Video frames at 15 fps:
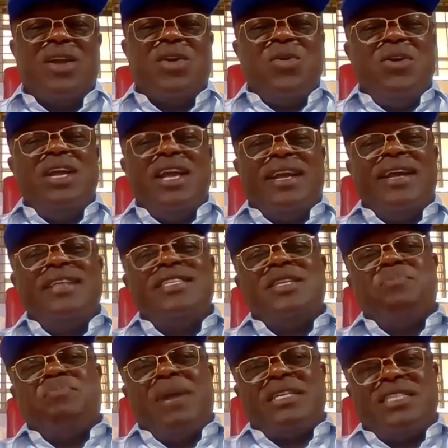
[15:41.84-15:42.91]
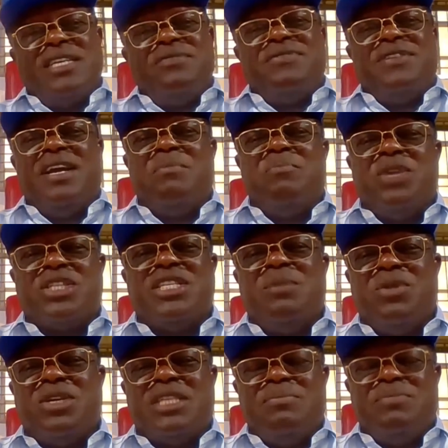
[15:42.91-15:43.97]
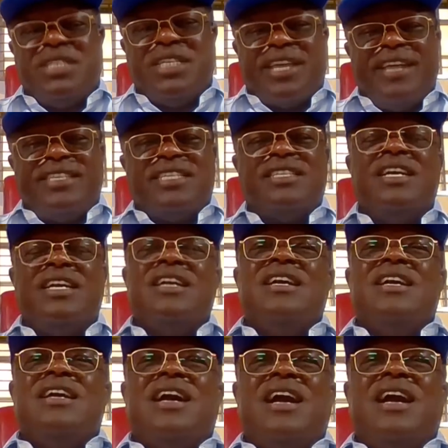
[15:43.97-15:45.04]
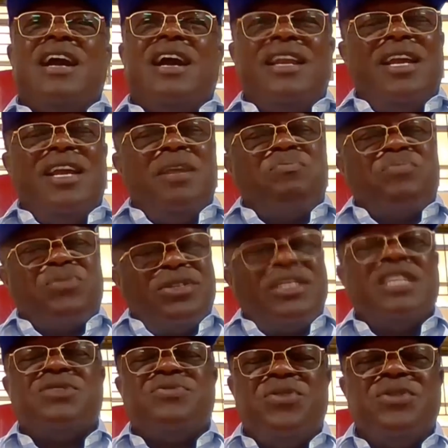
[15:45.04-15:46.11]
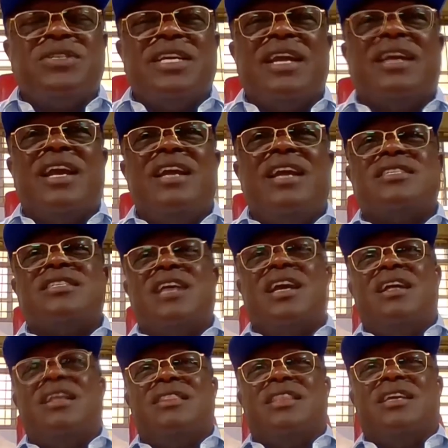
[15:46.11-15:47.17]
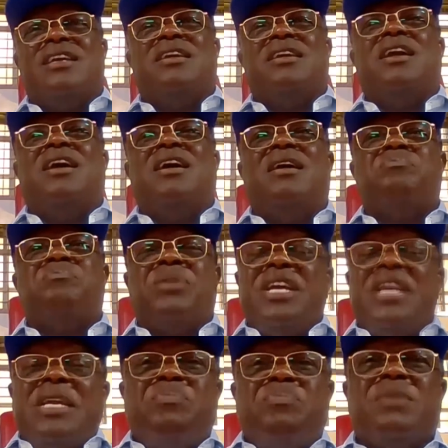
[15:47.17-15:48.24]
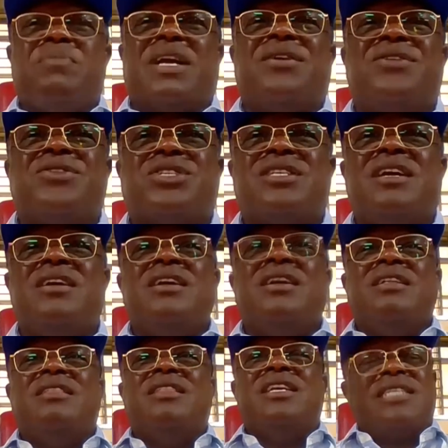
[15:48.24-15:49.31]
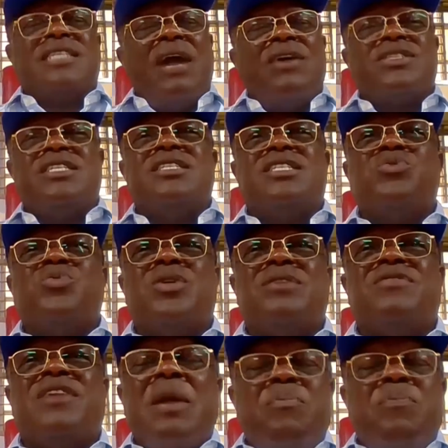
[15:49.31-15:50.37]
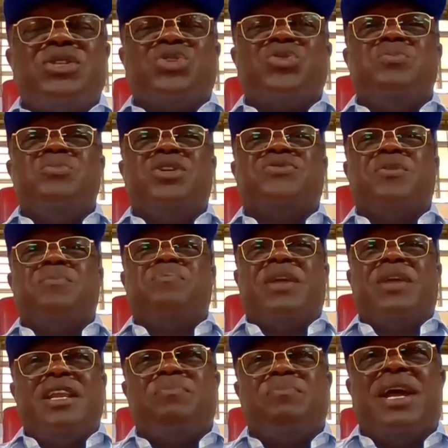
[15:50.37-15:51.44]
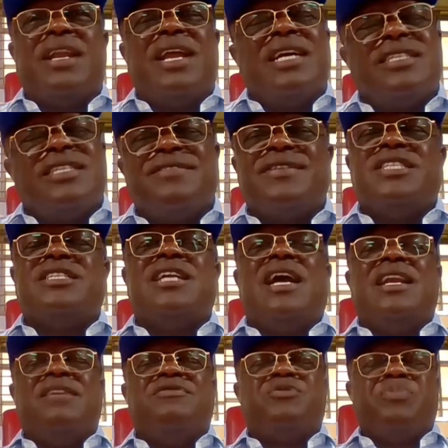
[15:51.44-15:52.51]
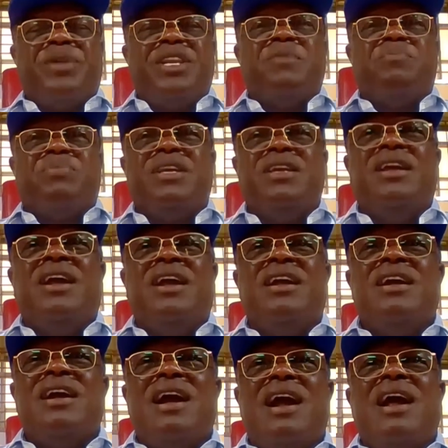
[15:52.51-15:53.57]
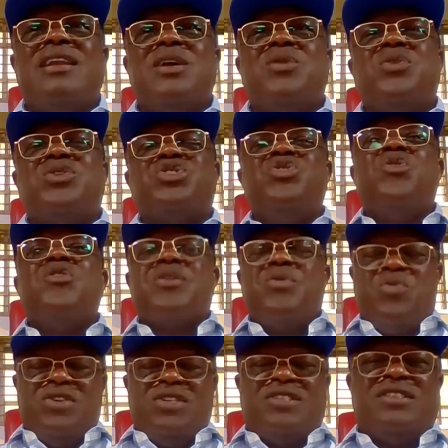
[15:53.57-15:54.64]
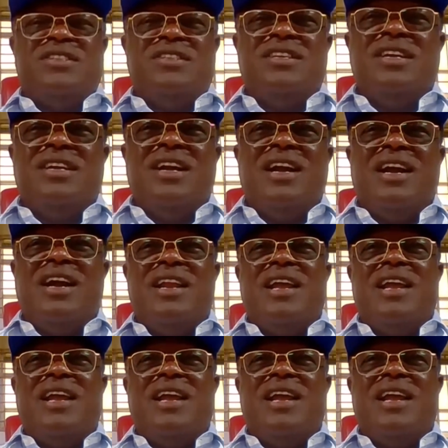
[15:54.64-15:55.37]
you know, against the perceived uh, Muslim-Muslim ticket and a protest vote against uh, the uh, P D P because the Southeast, we've labored so much for P D P, and that's the reason I left P D P, and there was no reward.